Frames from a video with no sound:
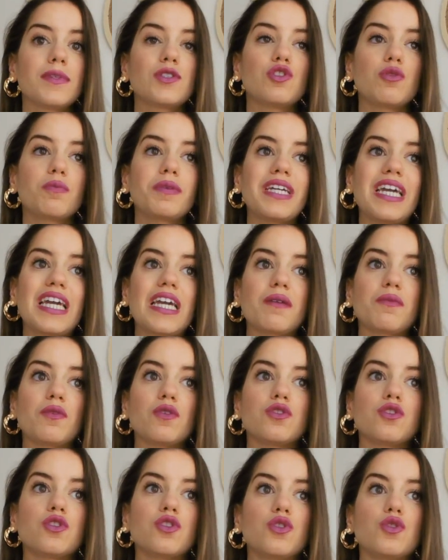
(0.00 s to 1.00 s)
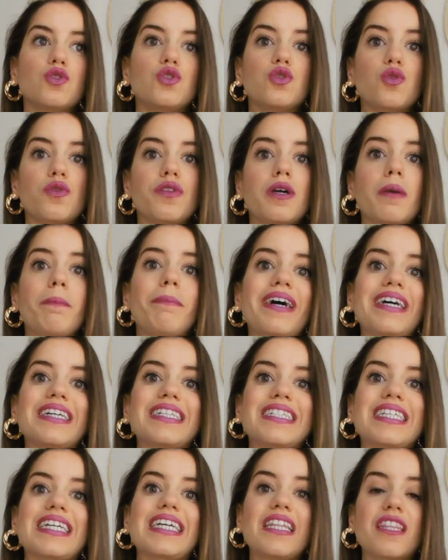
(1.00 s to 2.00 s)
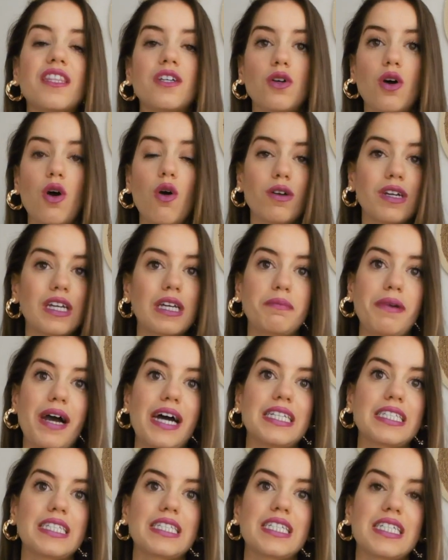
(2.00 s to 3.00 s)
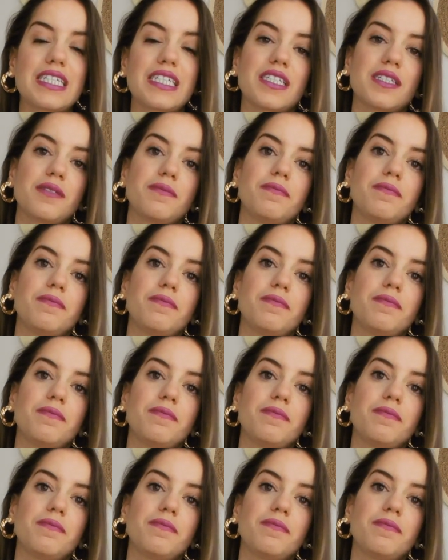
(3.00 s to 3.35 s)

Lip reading: to be able to do their best in their own capacities.